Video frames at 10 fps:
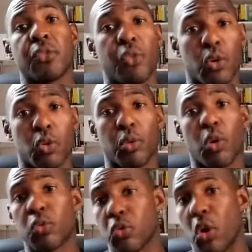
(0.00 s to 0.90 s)

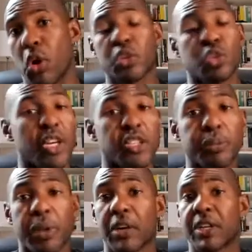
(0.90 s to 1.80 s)
vulnerable, raw,
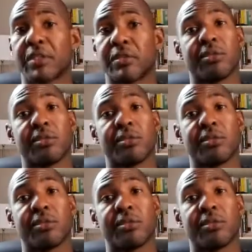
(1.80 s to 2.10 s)
transparent,